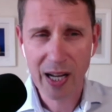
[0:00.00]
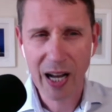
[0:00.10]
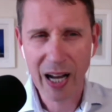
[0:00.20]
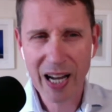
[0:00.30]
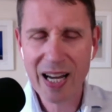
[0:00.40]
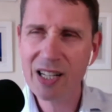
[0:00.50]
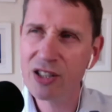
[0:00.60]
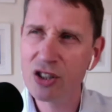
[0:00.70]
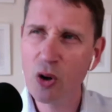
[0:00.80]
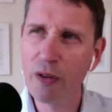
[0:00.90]
I
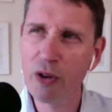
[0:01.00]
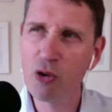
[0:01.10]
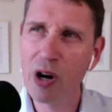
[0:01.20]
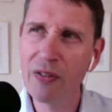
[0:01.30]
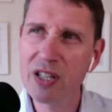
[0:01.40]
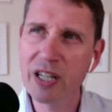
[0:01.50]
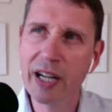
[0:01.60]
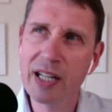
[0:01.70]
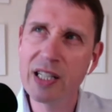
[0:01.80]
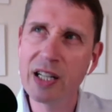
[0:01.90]
sort of
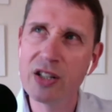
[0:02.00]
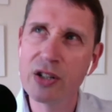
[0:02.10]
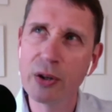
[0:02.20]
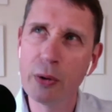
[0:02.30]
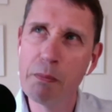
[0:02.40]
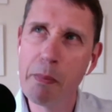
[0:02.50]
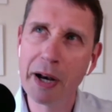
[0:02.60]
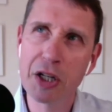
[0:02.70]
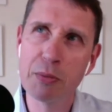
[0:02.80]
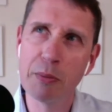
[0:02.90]
gravitated to
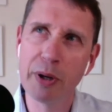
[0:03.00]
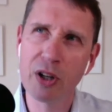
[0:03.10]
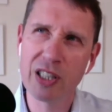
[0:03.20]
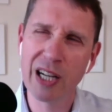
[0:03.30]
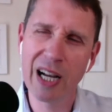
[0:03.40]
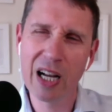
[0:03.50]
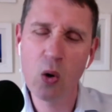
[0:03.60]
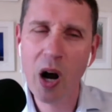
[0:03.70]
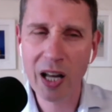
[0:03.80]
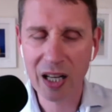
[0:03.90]
management because I, I
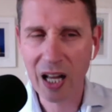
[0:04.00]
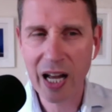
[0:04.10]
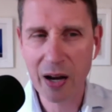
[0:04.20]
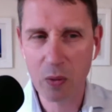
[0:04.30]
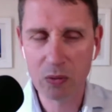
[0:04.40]
quite like